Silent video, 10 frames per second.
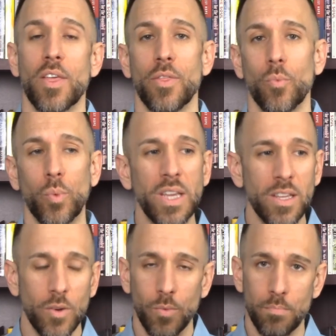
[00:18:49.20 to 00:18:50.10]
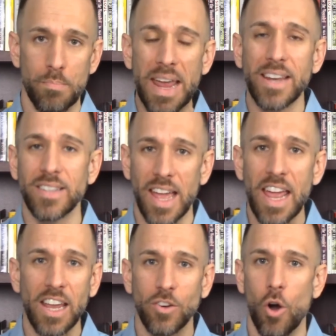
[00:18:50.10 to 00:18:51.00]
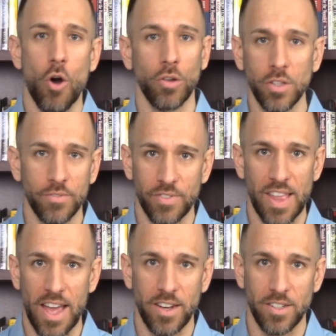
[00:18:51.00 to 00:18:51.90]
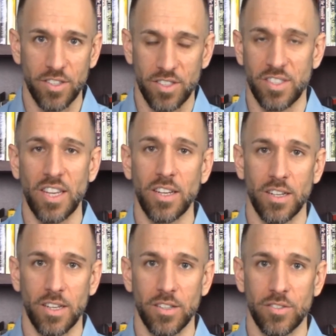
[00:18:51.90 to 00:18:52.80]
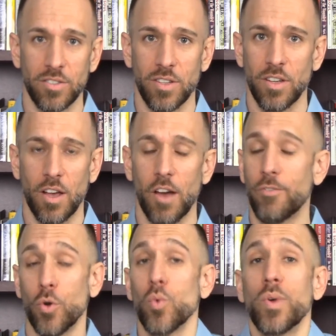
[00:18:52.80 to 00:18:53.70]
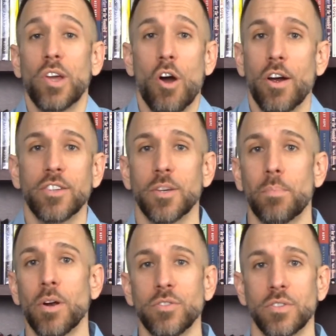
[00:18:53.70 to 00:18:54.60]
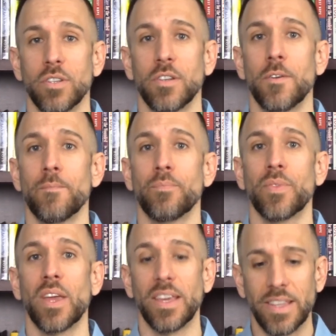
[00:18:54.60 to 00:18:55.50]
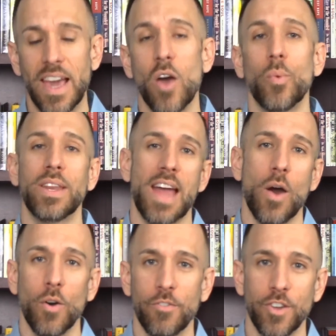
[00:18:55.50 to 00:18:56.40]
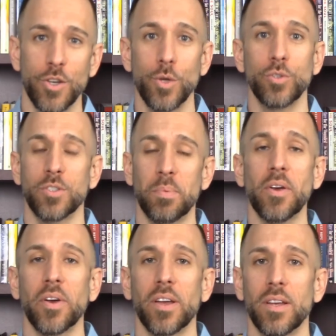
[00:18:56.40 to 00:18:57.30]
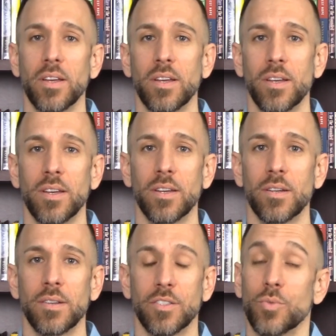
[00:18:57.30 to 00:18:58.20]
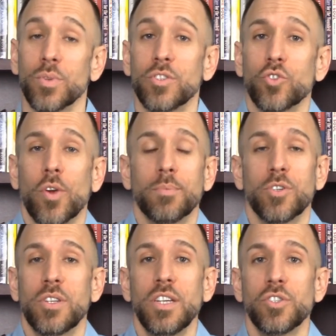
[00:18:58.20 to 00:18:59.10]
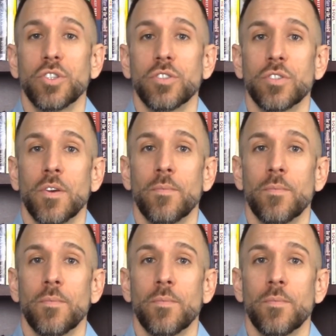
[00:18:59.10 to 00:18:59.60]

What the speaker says: We maintain all of that distinctness of who we are as a person, yet we now have a new spirit. That's what the scripture teaches.